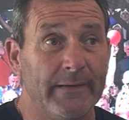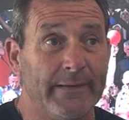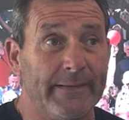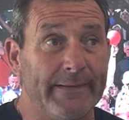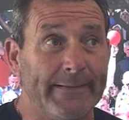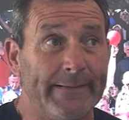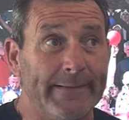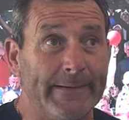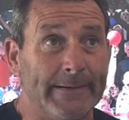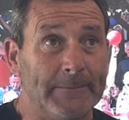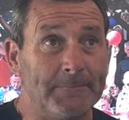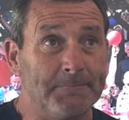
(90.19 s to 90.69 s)

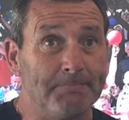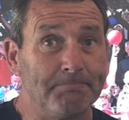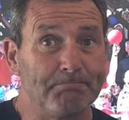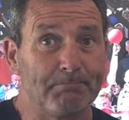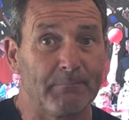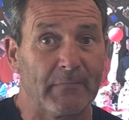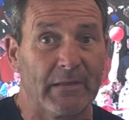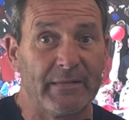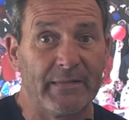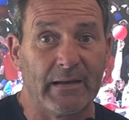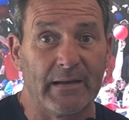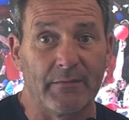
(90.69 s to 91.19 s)
And
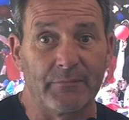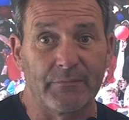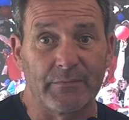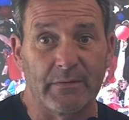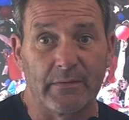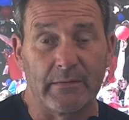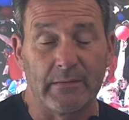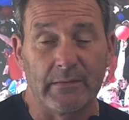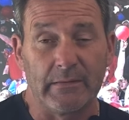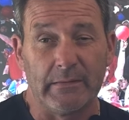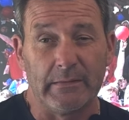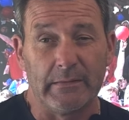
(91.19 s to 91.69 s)
then
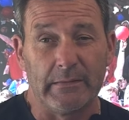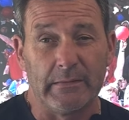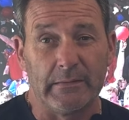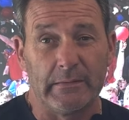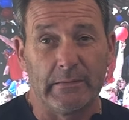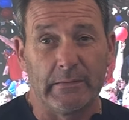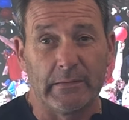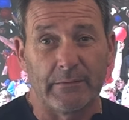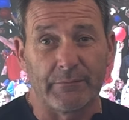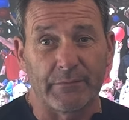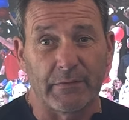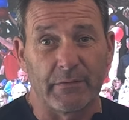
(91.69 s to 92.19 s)
after the
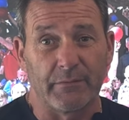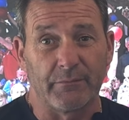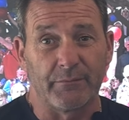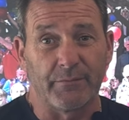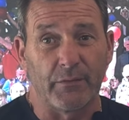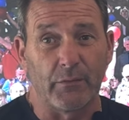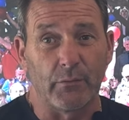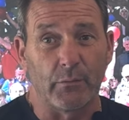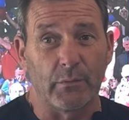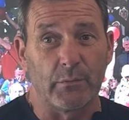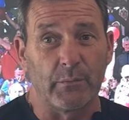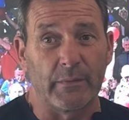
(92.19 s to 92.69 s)

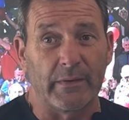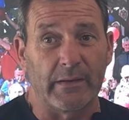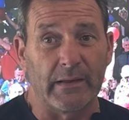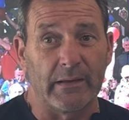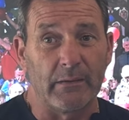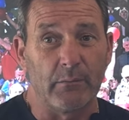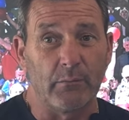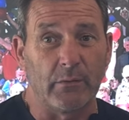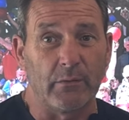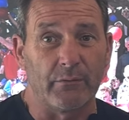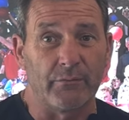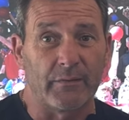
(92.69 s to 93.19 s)
following
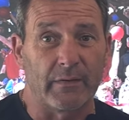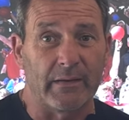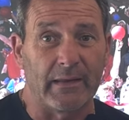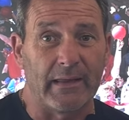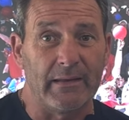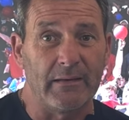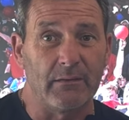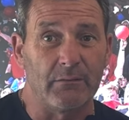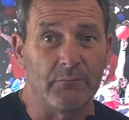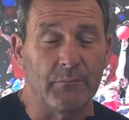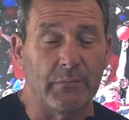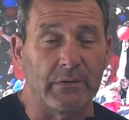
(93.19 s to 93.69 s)
weekend, we're off
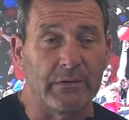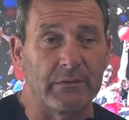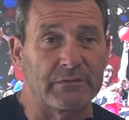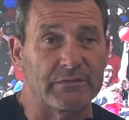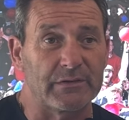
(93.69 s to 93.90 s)
again, aren't we?